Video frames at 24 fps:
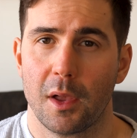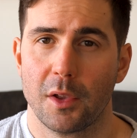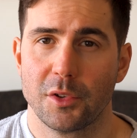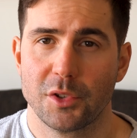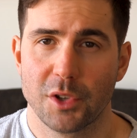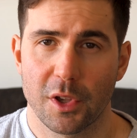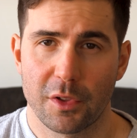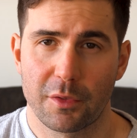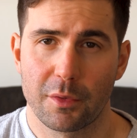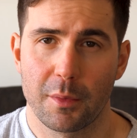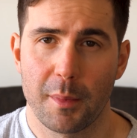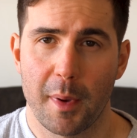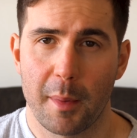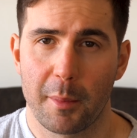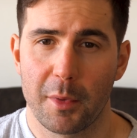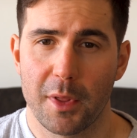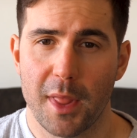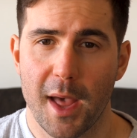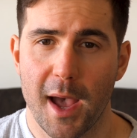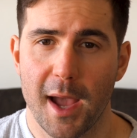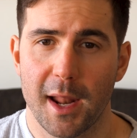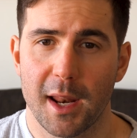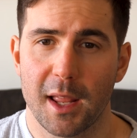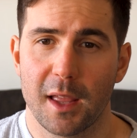Just remember
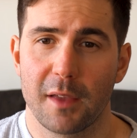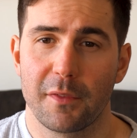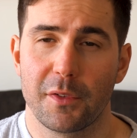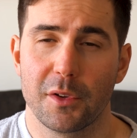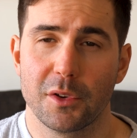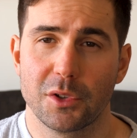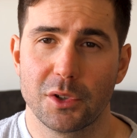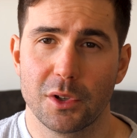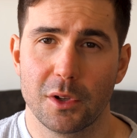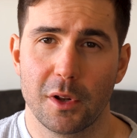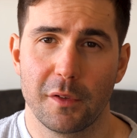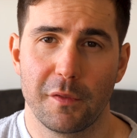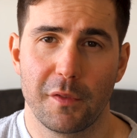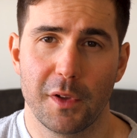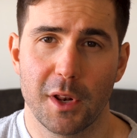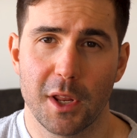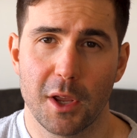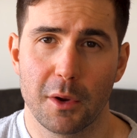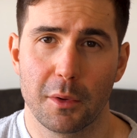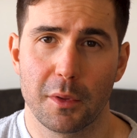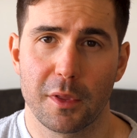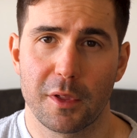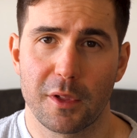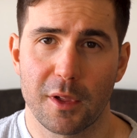that if you shoot a
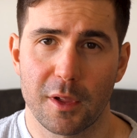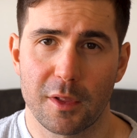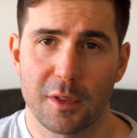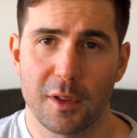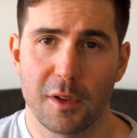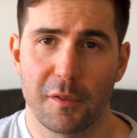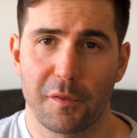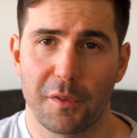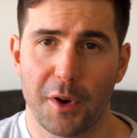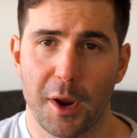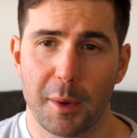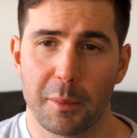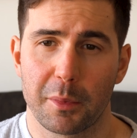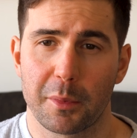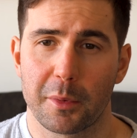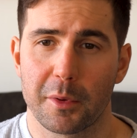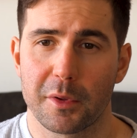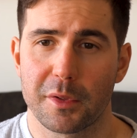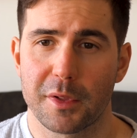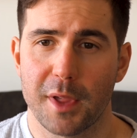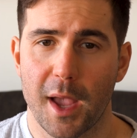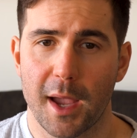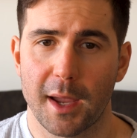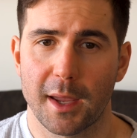video in 60 frames per
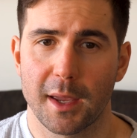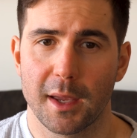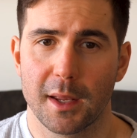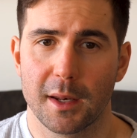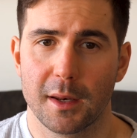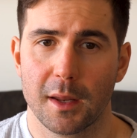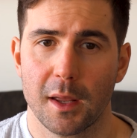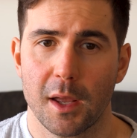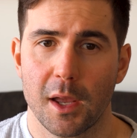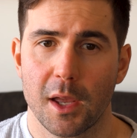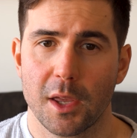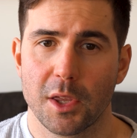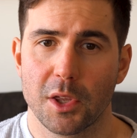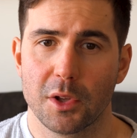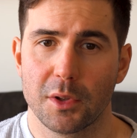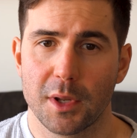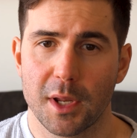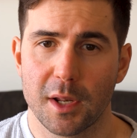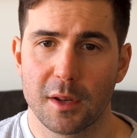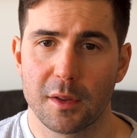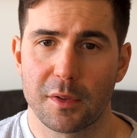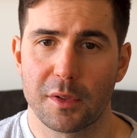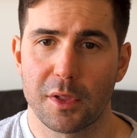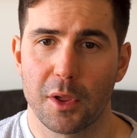second, you'll
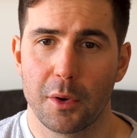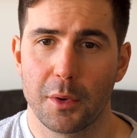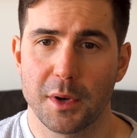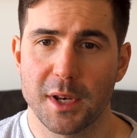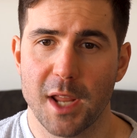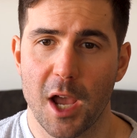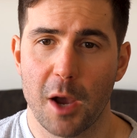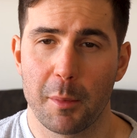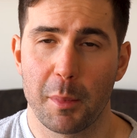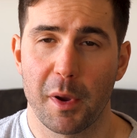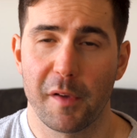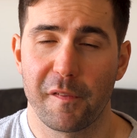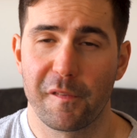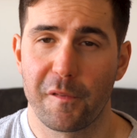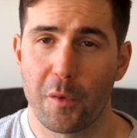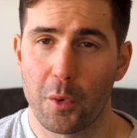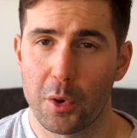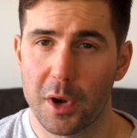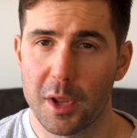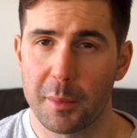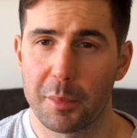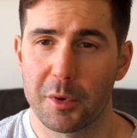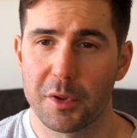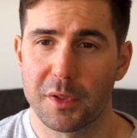need to slow it down by
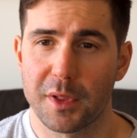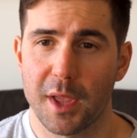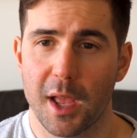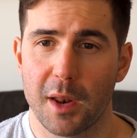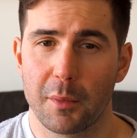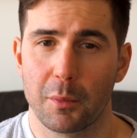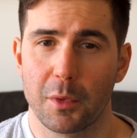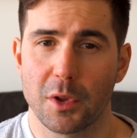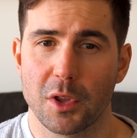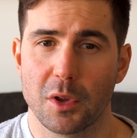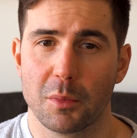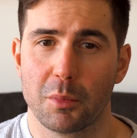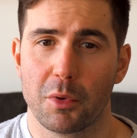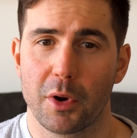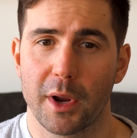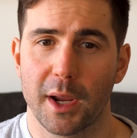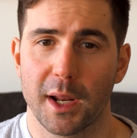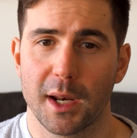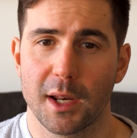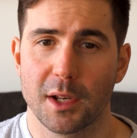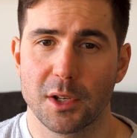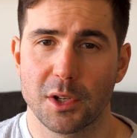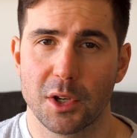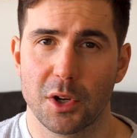40% when you bring
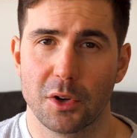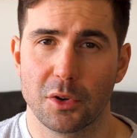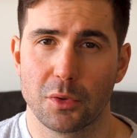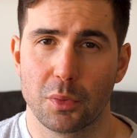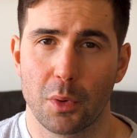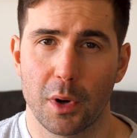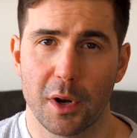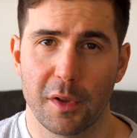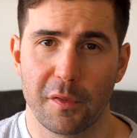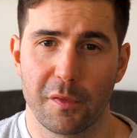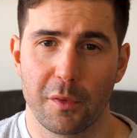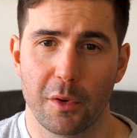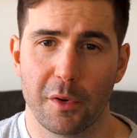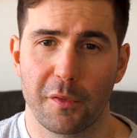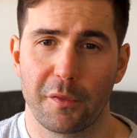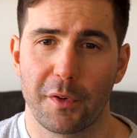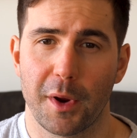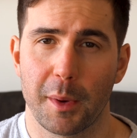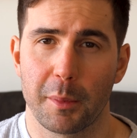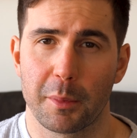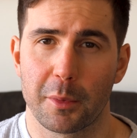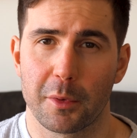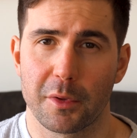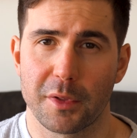it into your 24
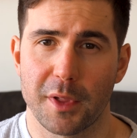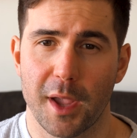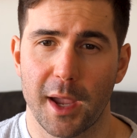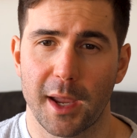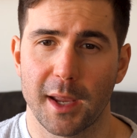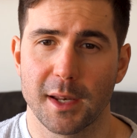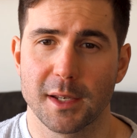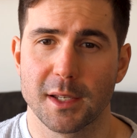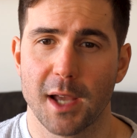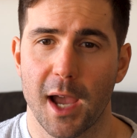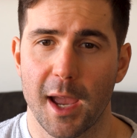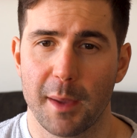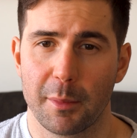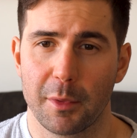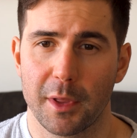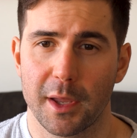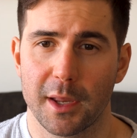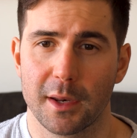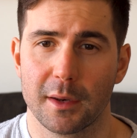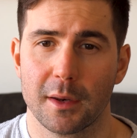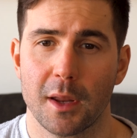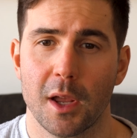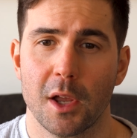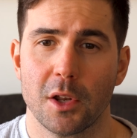frames per second time
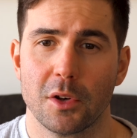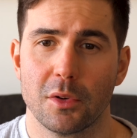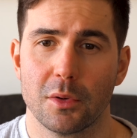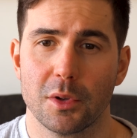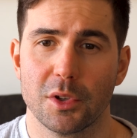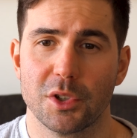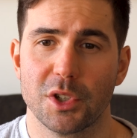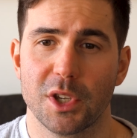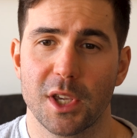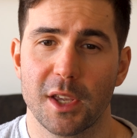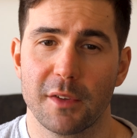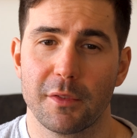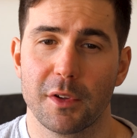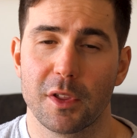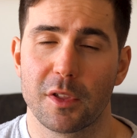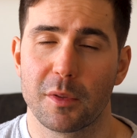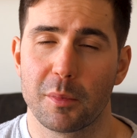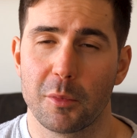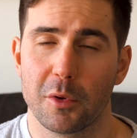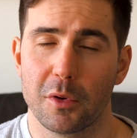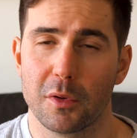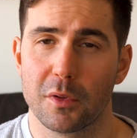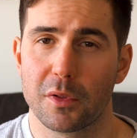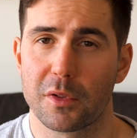lane to achieve a
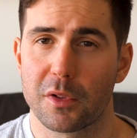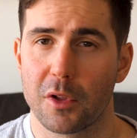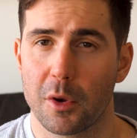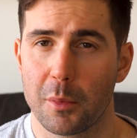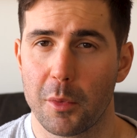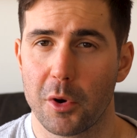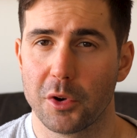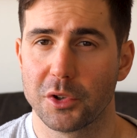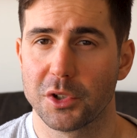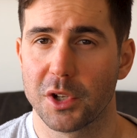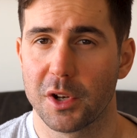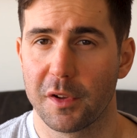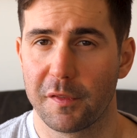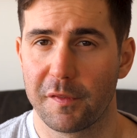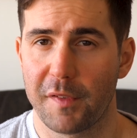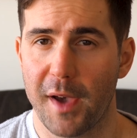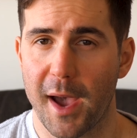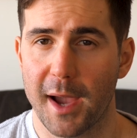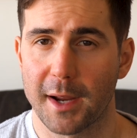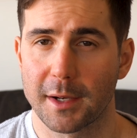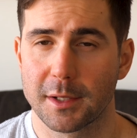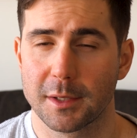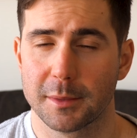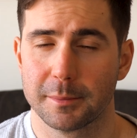smooth slow motion
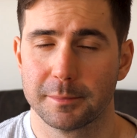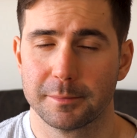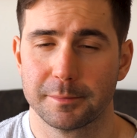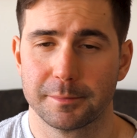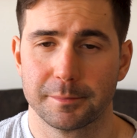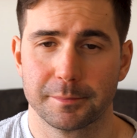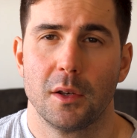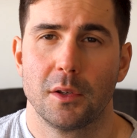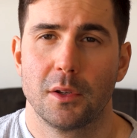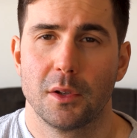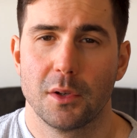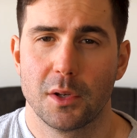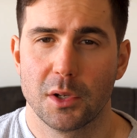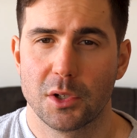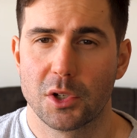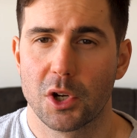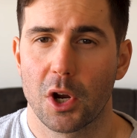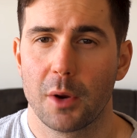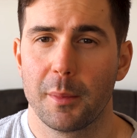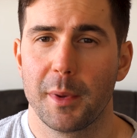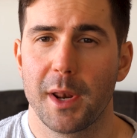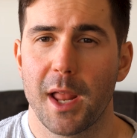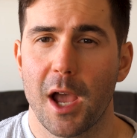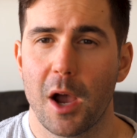effect. To
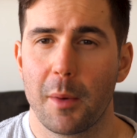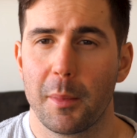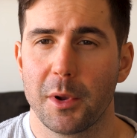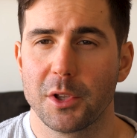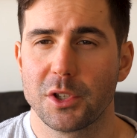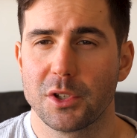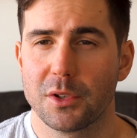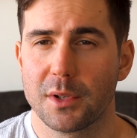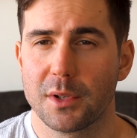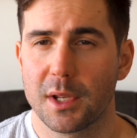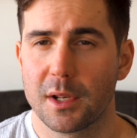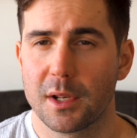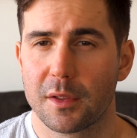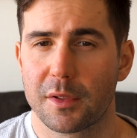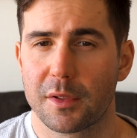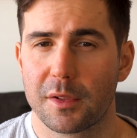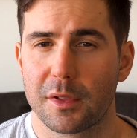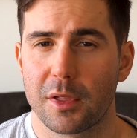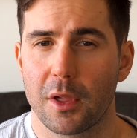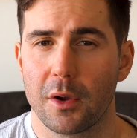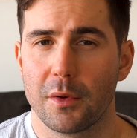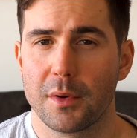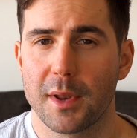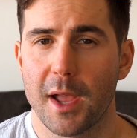determine how much you need to
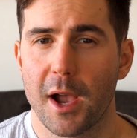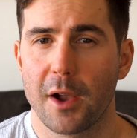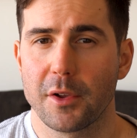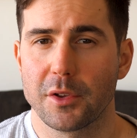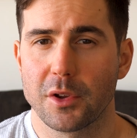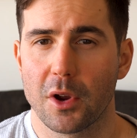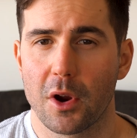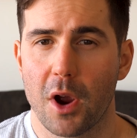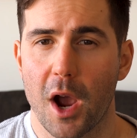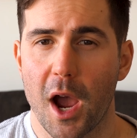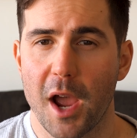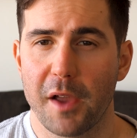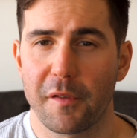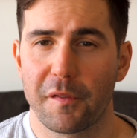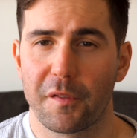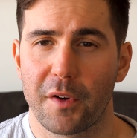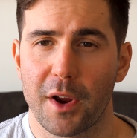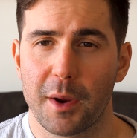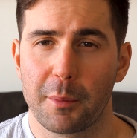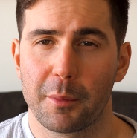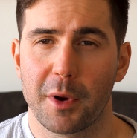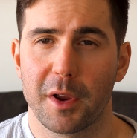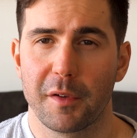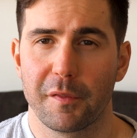slow down your high
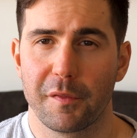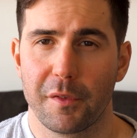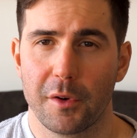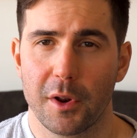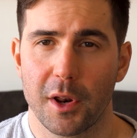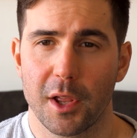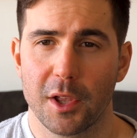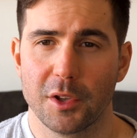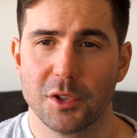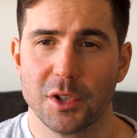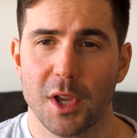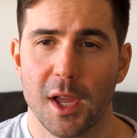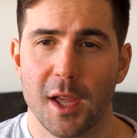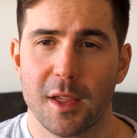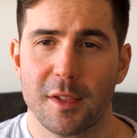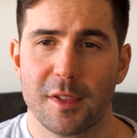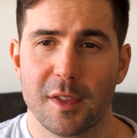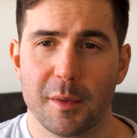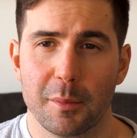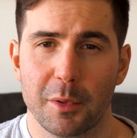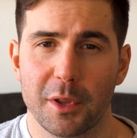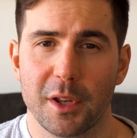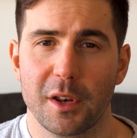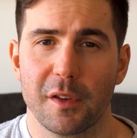frame rate footage,
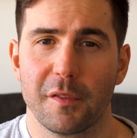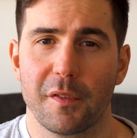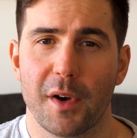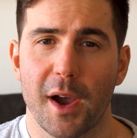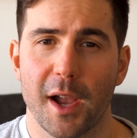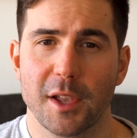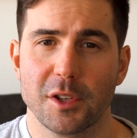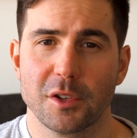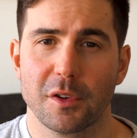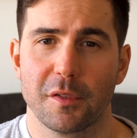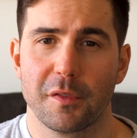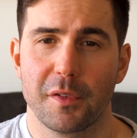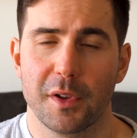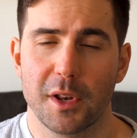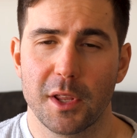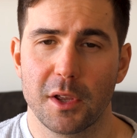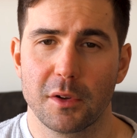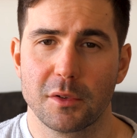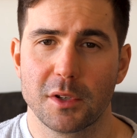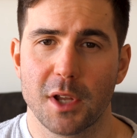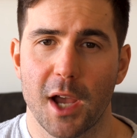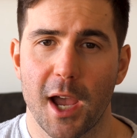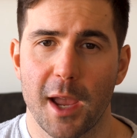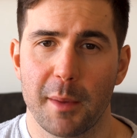simply divide your video
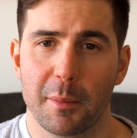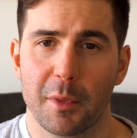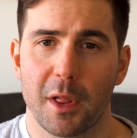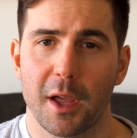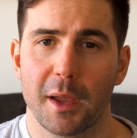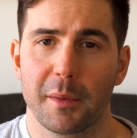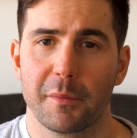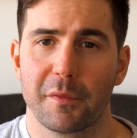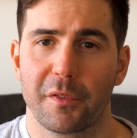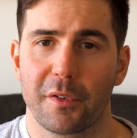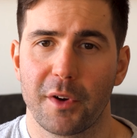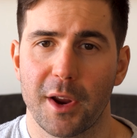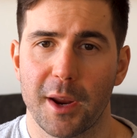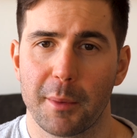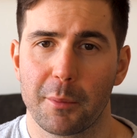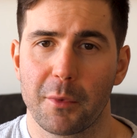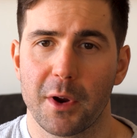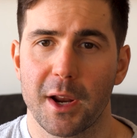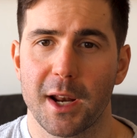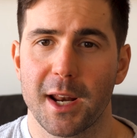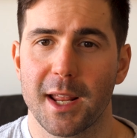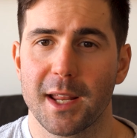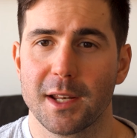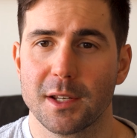timeline frame
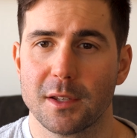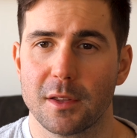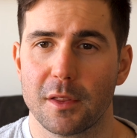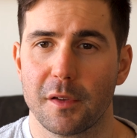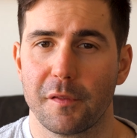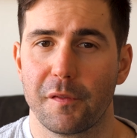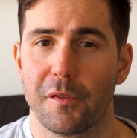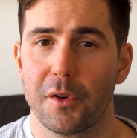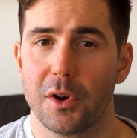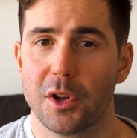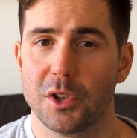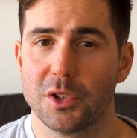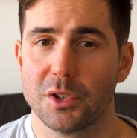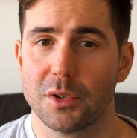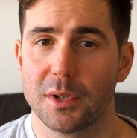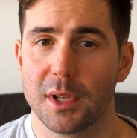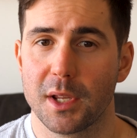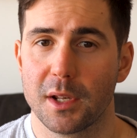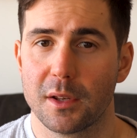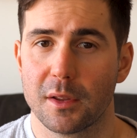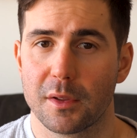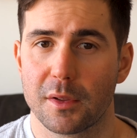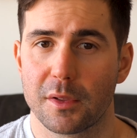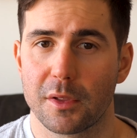rate into the footage you
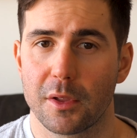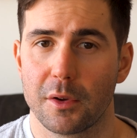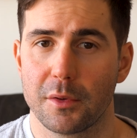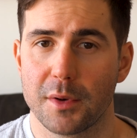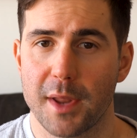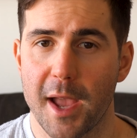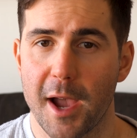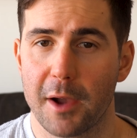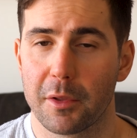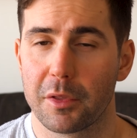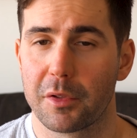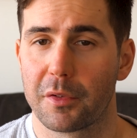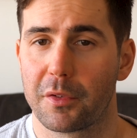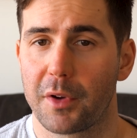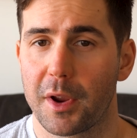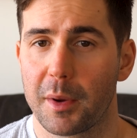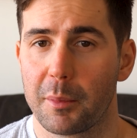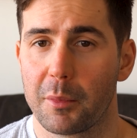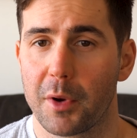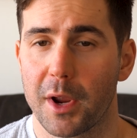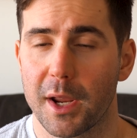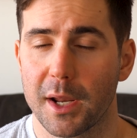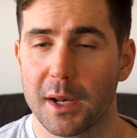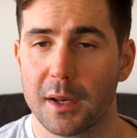need to slow down's frame
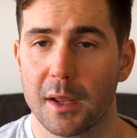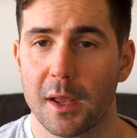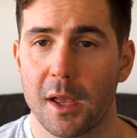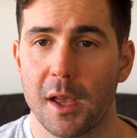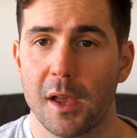rate.